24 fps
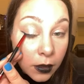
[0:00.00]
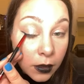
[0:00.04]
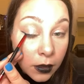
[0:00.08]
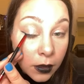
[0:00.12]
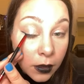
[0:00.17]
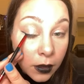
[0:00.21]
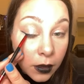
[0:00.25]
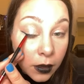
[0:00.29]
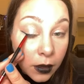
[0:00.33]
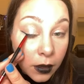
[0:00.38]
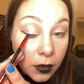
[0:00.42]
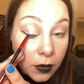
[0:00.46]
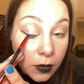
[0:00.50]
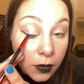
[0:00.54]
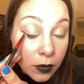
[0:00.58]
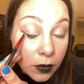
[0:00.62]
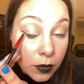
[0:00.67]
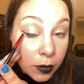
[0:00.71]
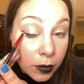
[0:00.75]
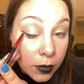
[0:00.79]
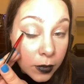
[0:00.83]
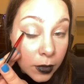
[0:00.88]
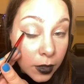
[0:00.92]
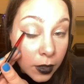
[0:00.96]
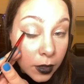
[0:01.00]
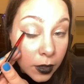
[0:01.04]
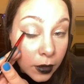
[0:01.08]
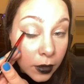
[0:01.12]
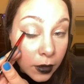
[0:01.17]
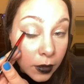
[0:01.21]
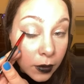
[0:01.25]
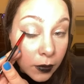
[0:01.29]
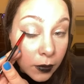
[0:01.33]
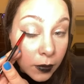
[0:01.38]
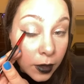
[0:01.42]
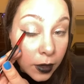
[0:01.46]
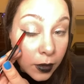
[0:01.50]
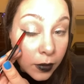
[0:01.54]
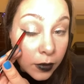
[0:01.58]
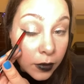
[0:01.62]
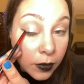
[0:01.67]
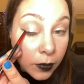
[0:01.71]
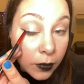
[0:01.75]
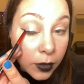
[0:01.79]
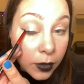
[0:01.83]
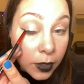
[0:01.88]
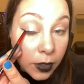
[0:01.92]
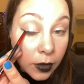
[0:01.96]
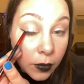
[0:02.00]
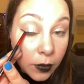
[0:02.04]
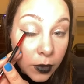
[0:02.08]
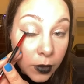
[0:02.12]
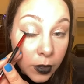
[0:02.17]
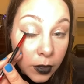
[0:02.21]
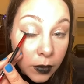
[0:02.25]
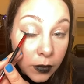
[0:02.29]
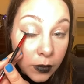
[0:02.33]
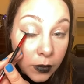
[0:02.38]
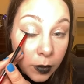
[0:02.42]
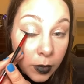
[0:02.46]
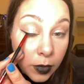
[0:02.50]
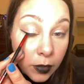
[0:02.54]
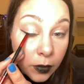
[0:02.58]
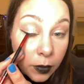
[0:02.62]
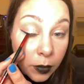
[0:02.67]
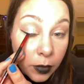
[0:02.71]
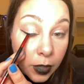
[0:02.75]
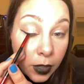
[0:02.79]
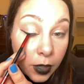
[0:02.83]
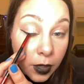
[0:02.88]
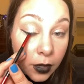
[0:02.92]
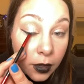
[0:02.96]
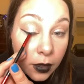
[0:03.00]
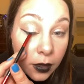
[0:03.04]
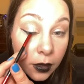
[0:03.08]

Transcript: kind of spread it around the way you want it to be spread.